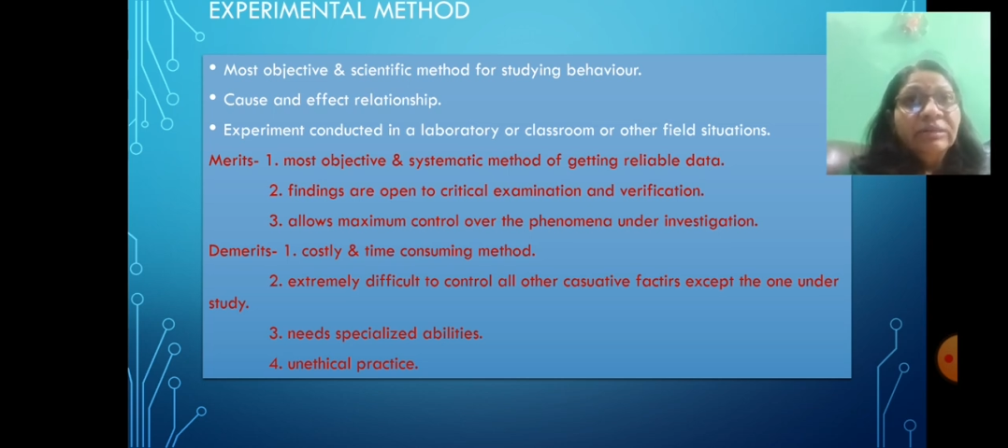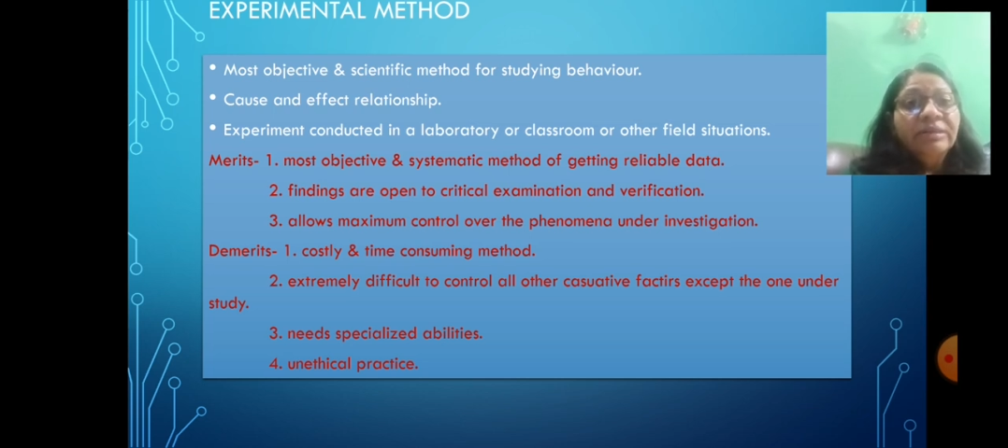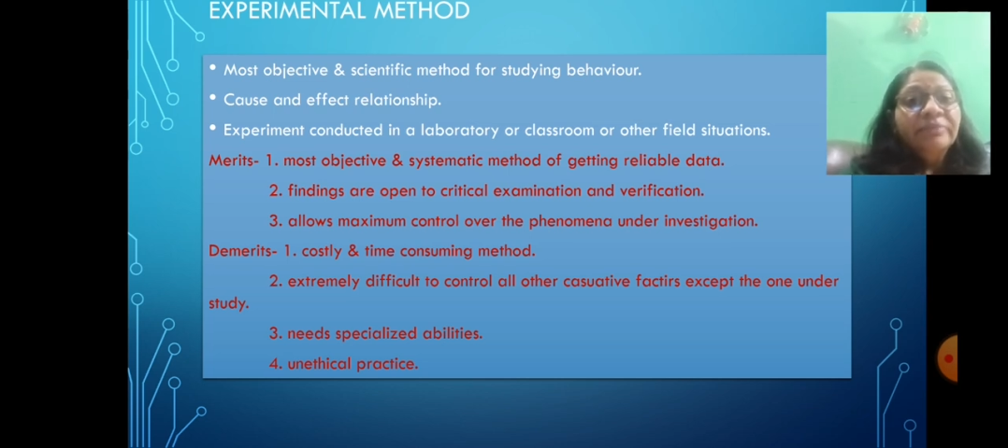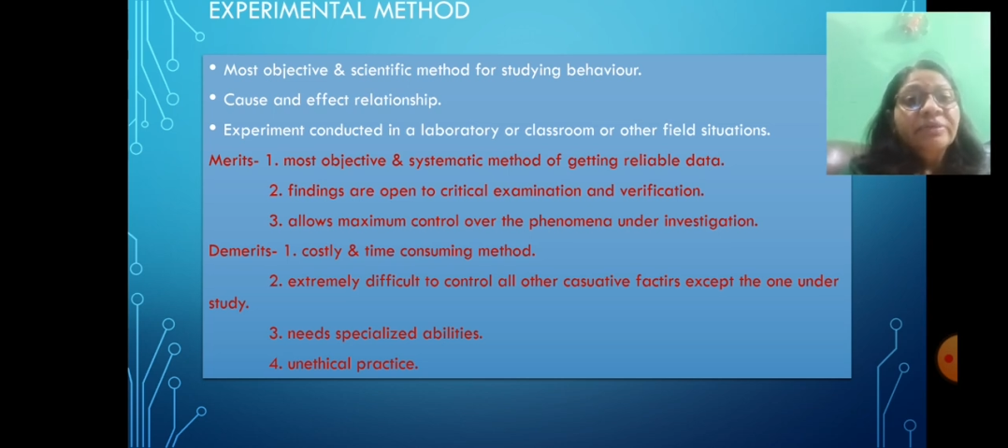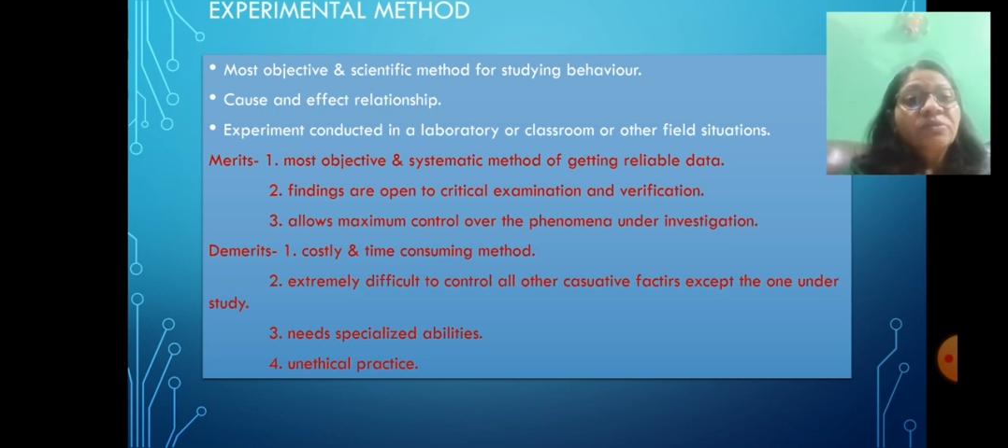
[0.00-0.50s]

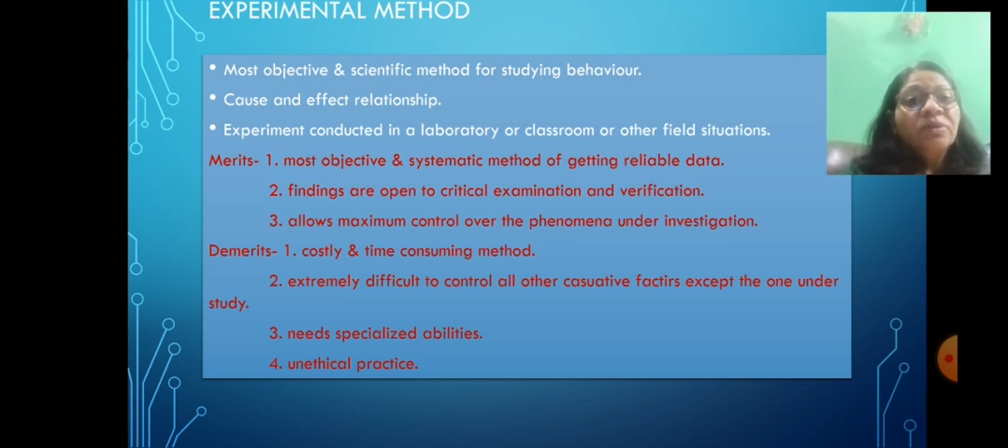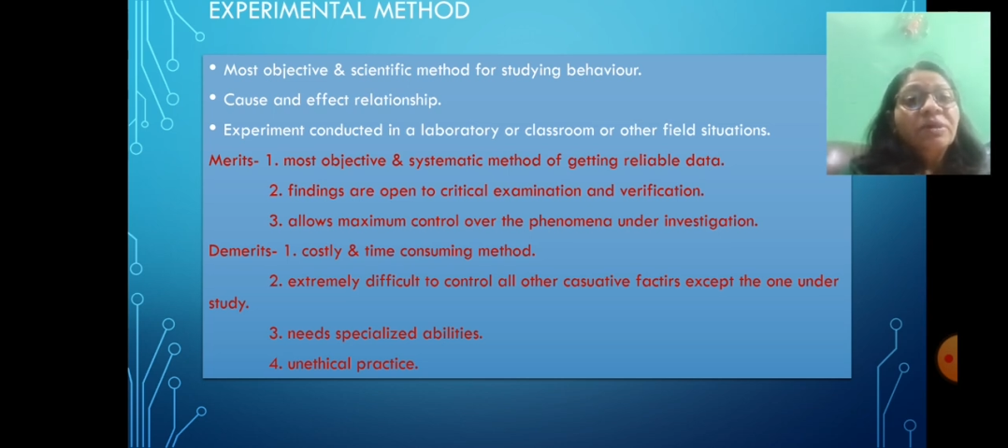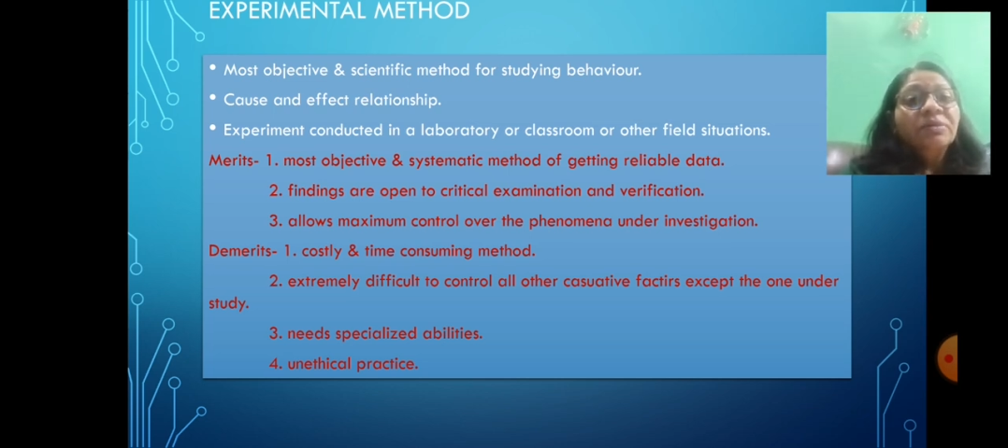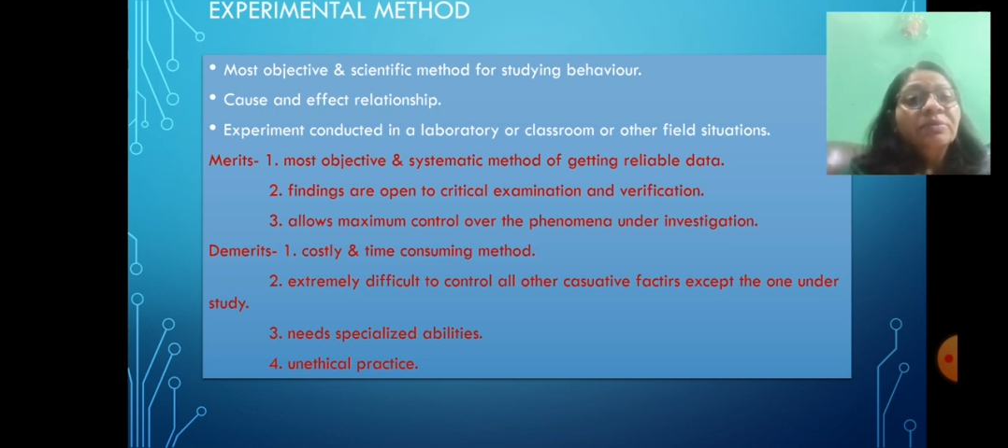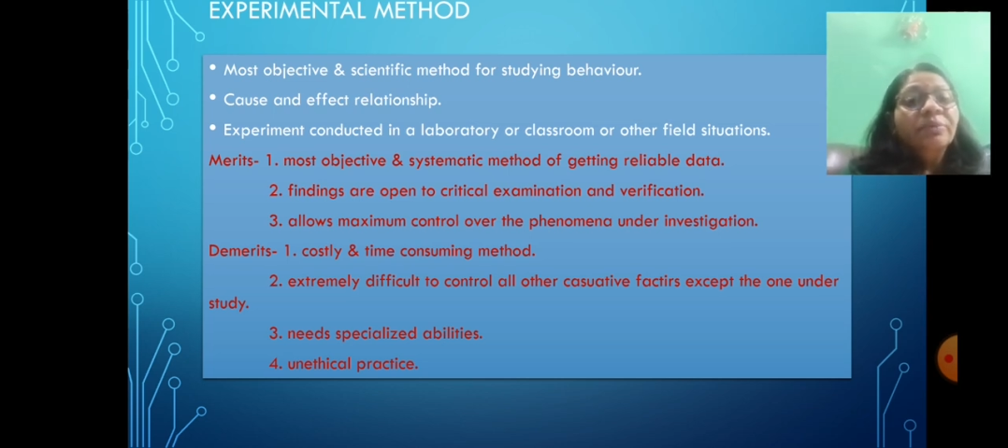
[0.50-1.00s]

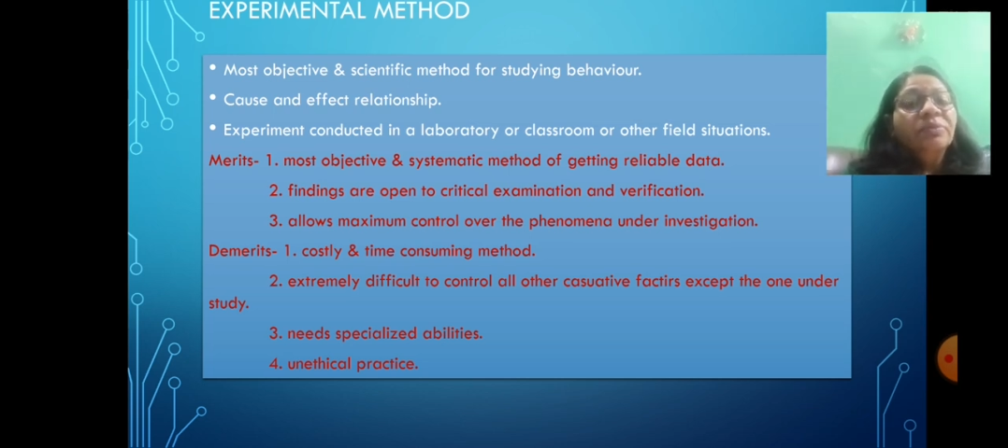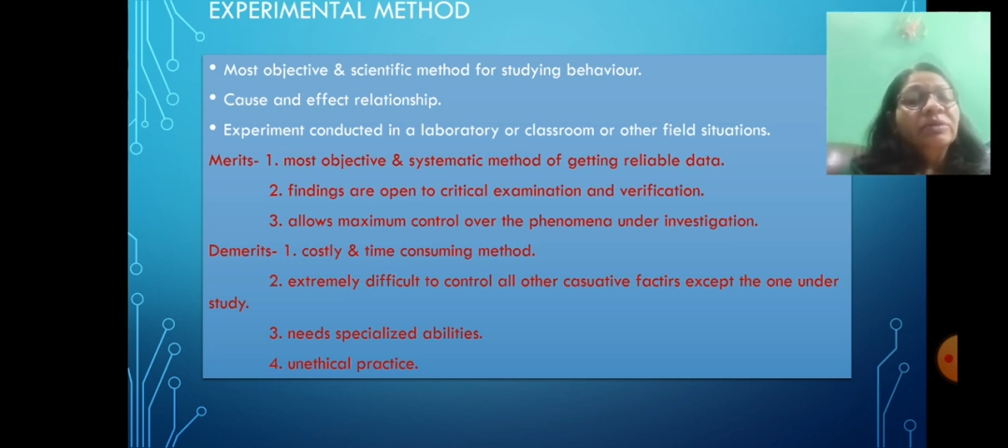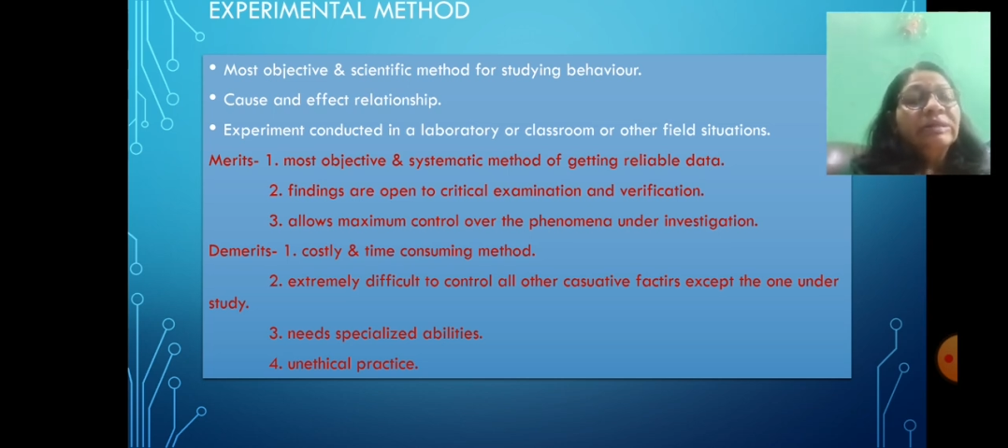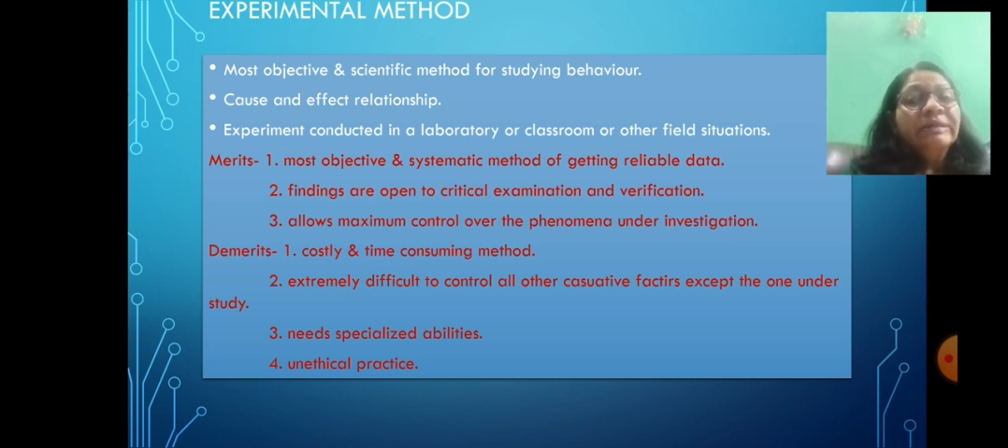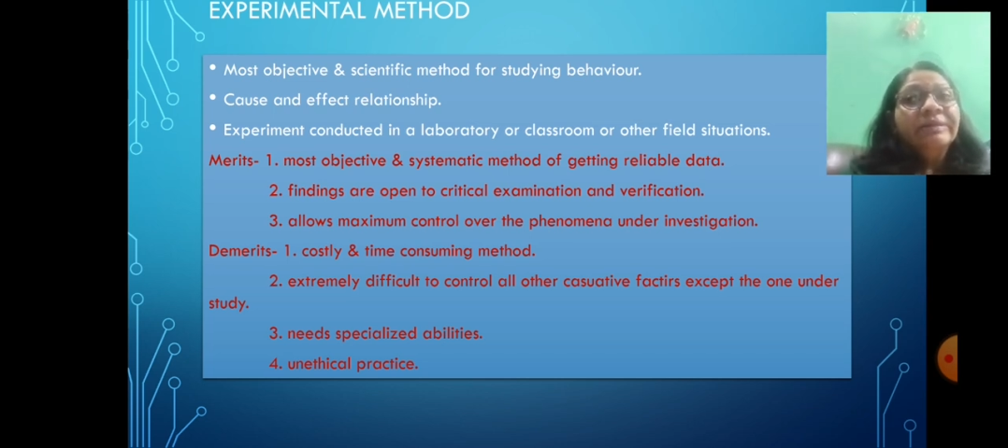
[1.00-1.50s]
investigator because
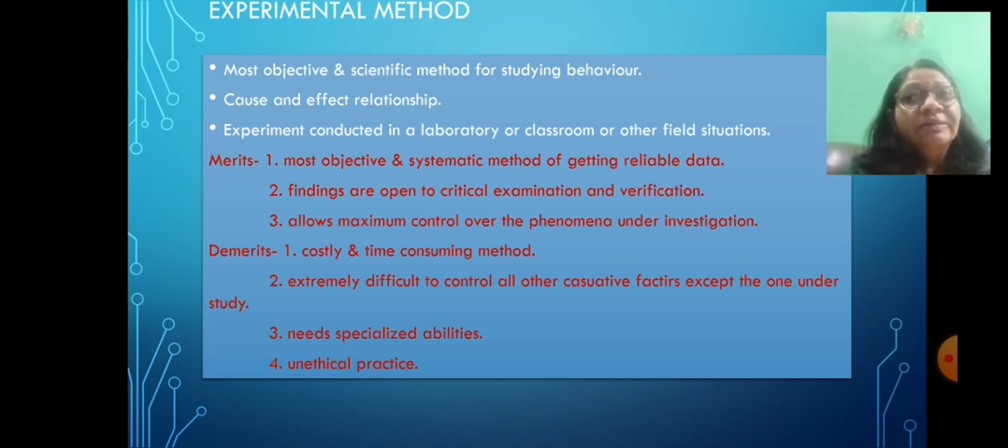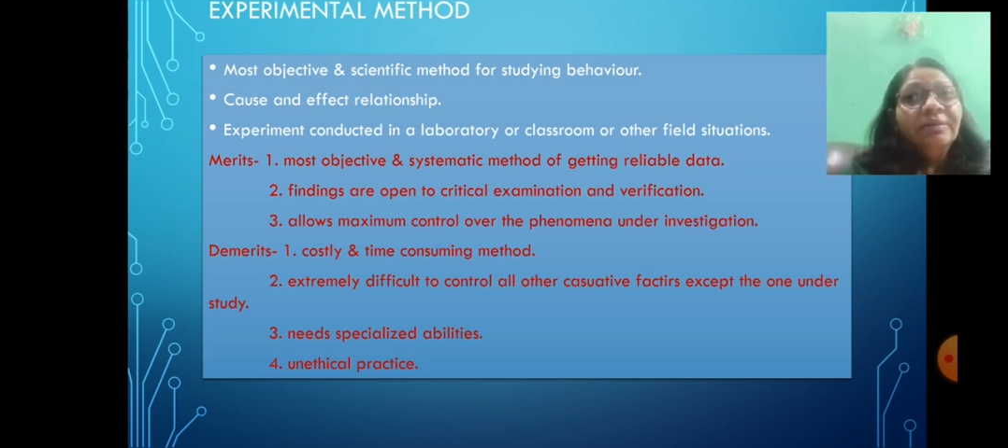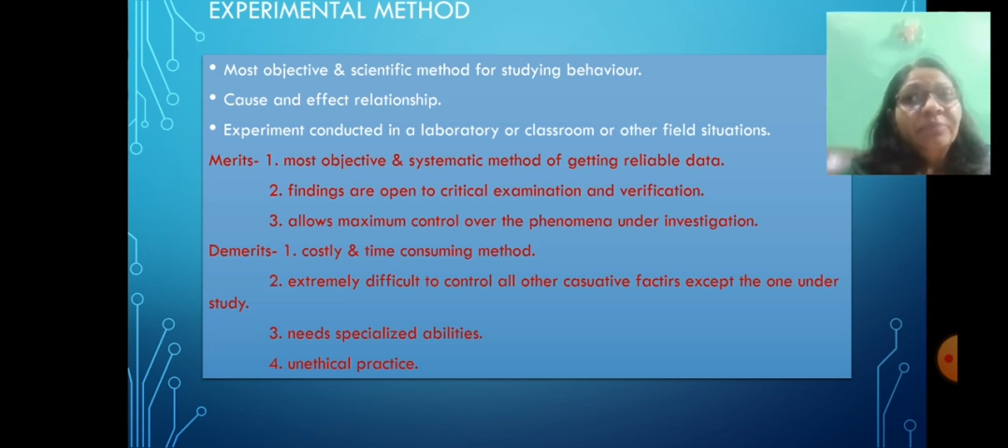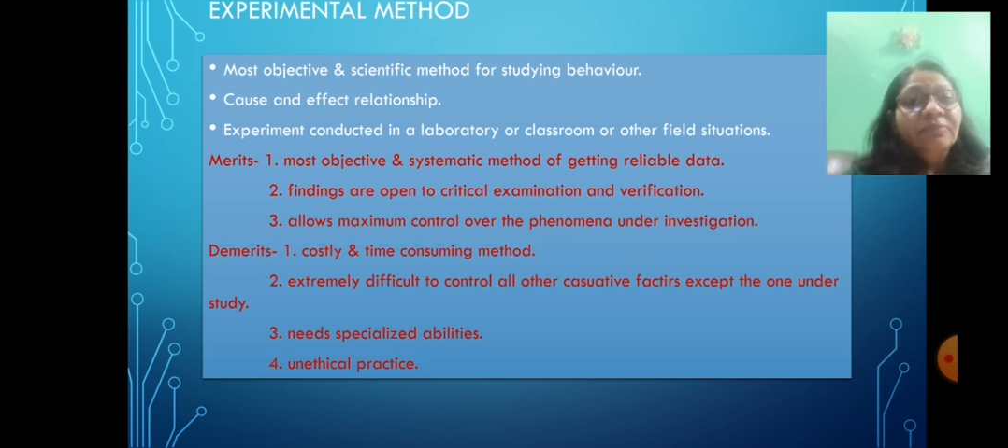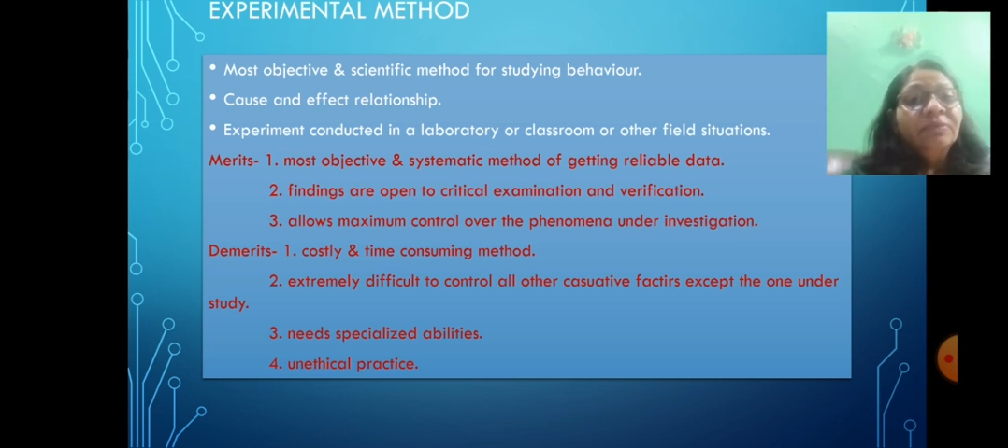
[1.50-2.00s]
it needs some